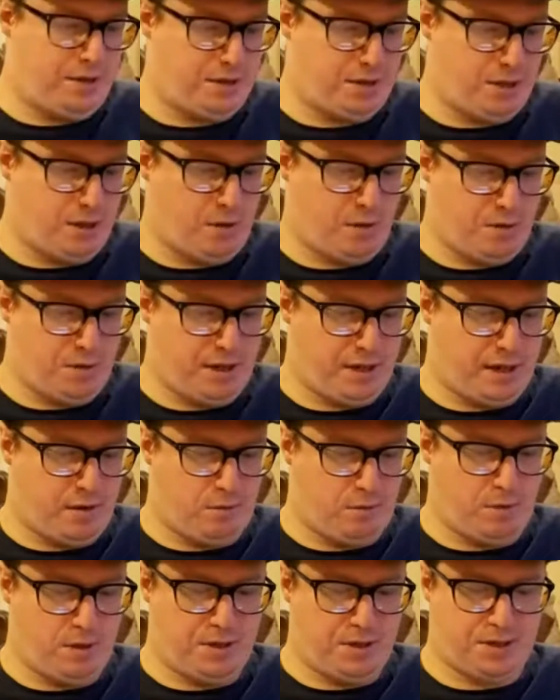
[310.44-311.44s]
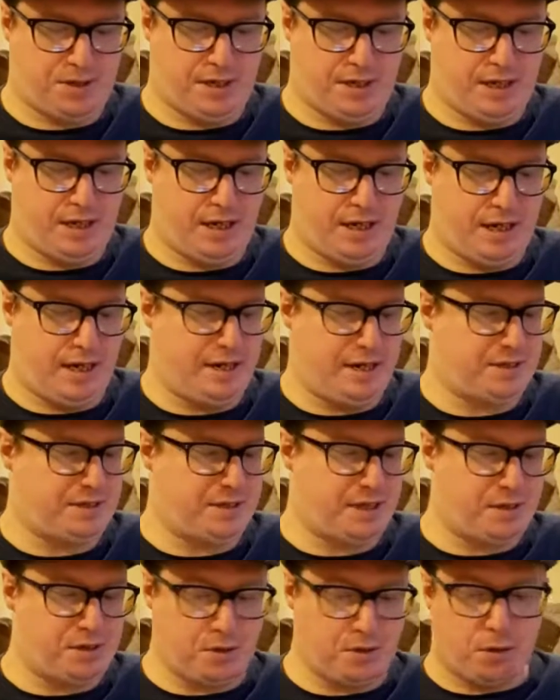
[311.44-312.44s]
so that was the
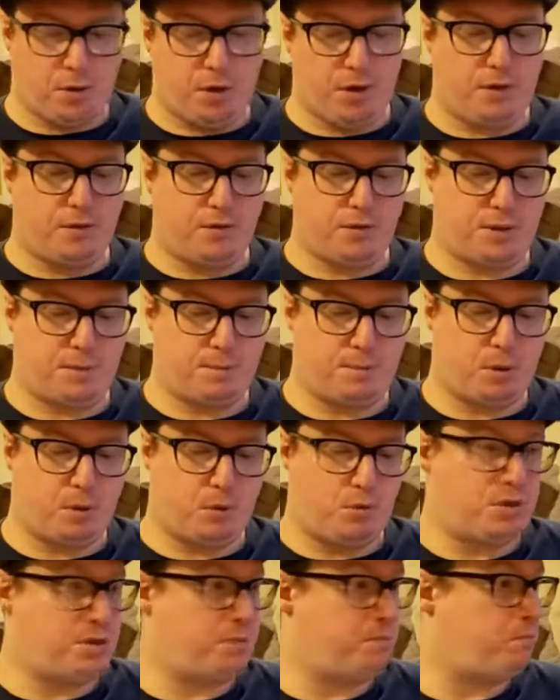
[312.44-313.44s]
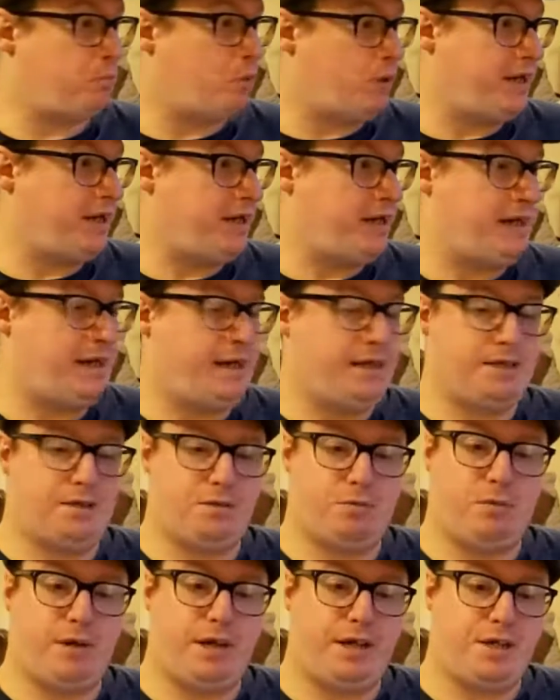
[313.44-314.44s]
Essential Oils Pulse Point Kit,
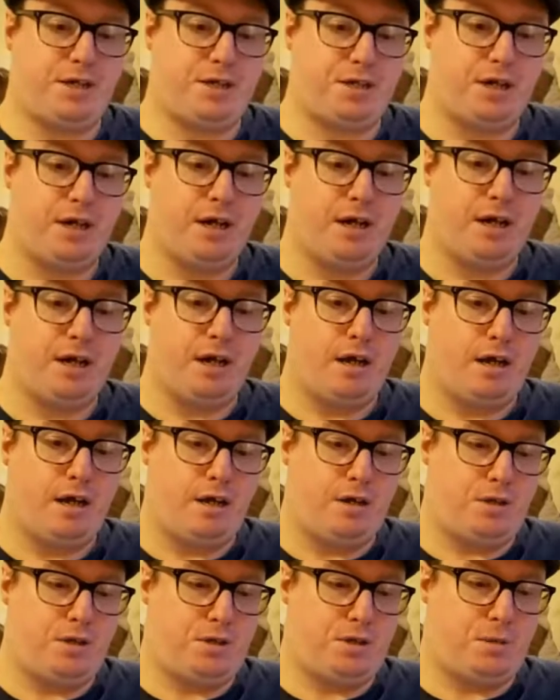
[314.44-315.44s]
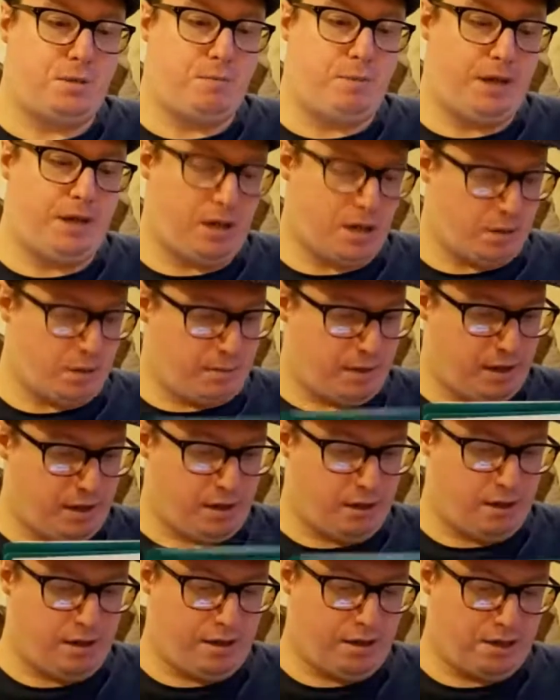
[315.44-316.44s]
which should be coming
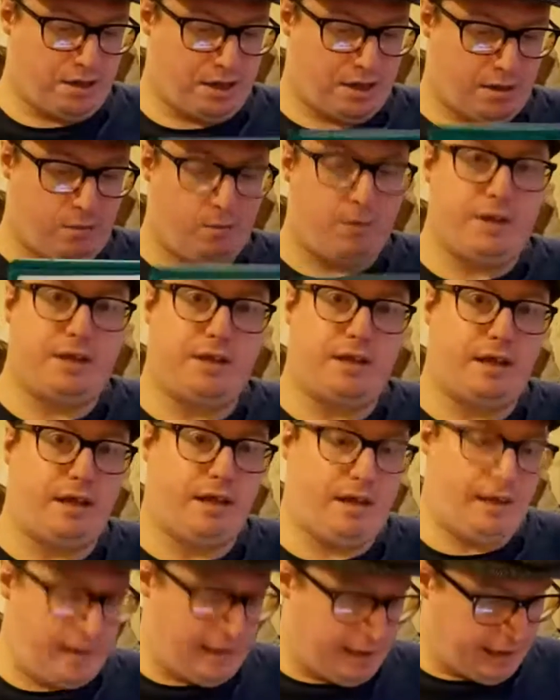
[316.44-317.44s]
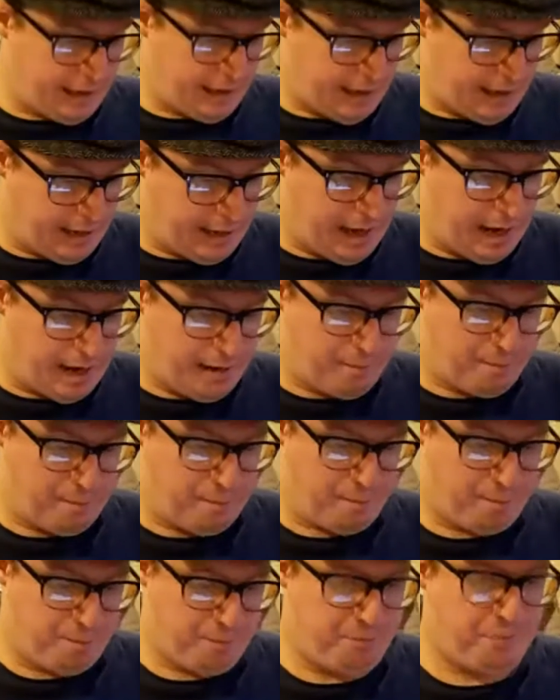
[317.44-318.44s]
on the chat with a link again.
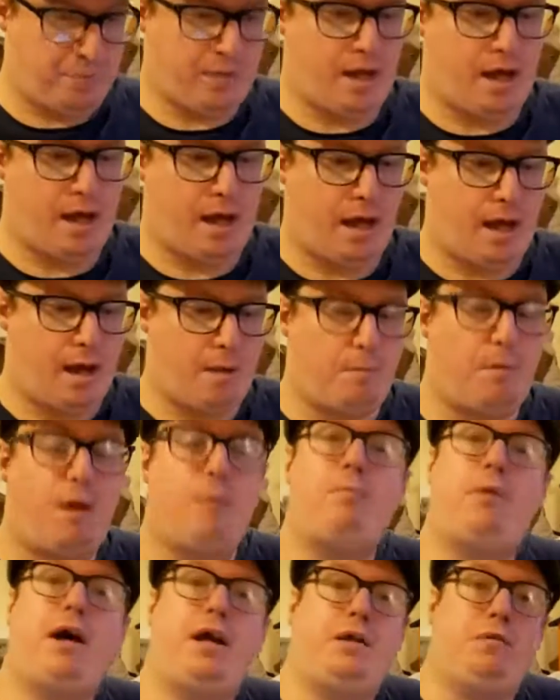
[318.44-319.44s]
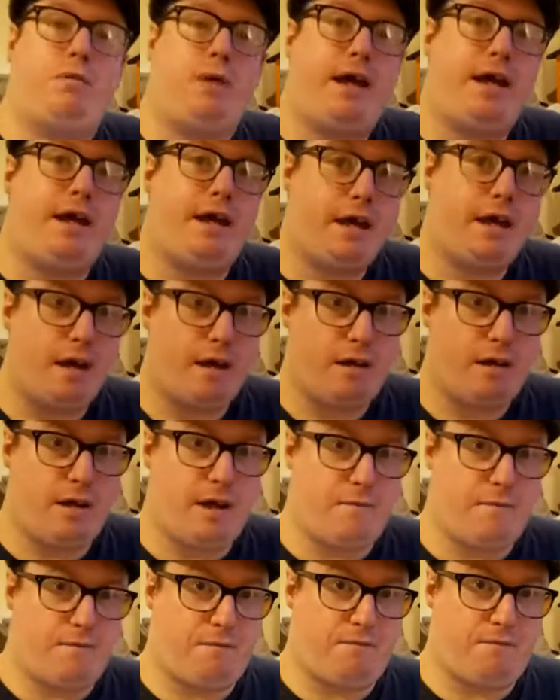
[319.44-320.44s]
By the way,
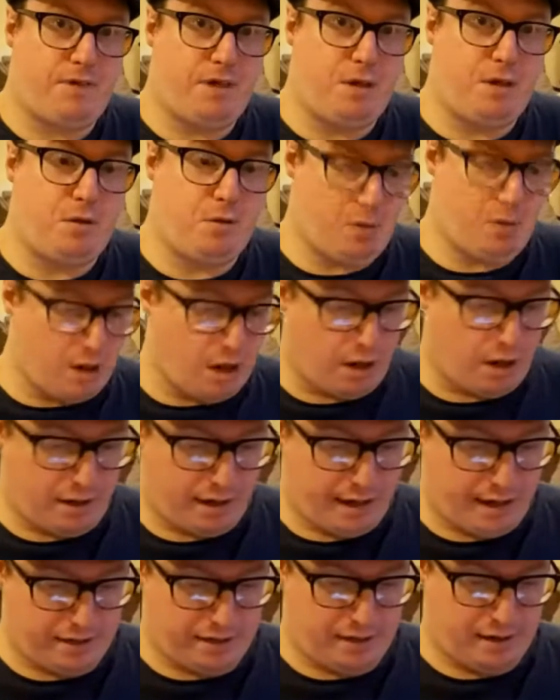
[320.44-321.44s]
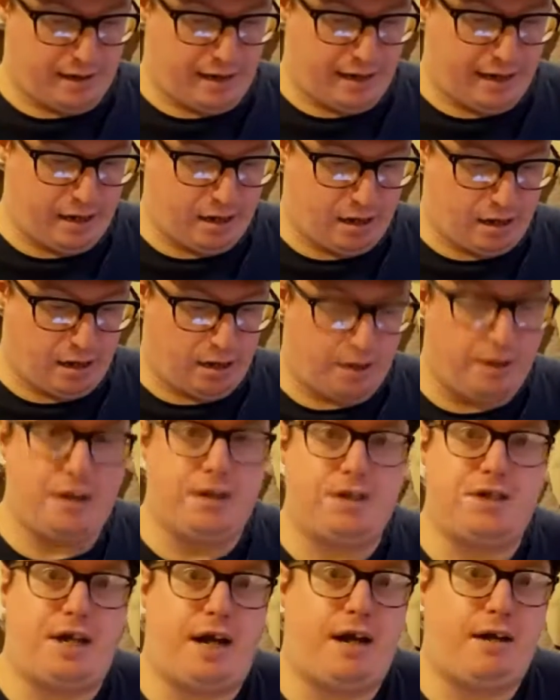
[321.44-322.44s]
if you can't get the link on the
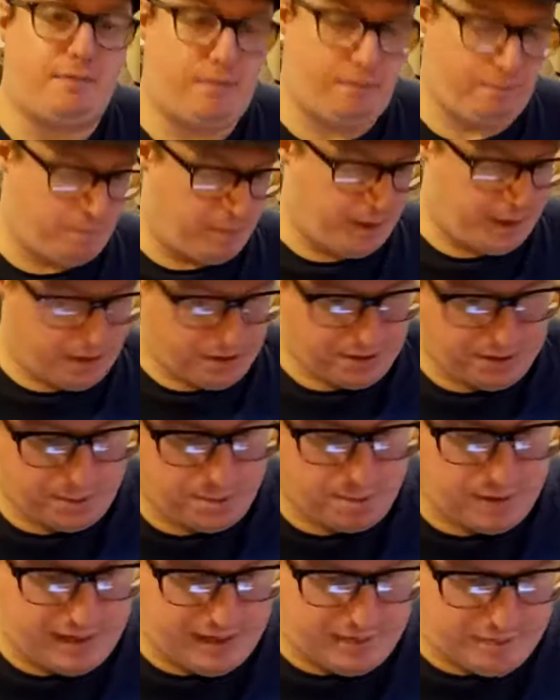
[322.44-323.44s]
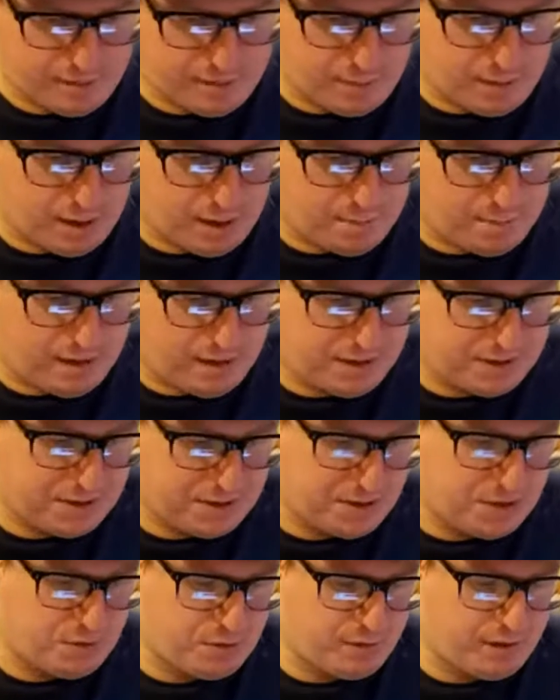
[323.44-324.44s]
chat, because I believe there might be a
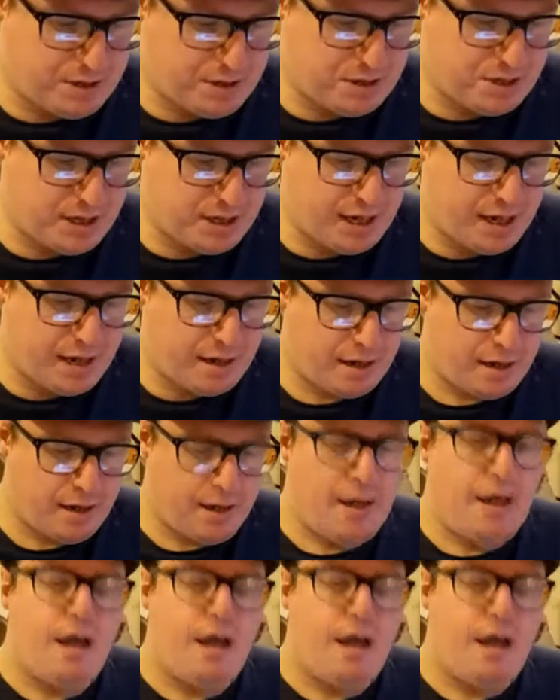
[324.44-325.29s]
situation here,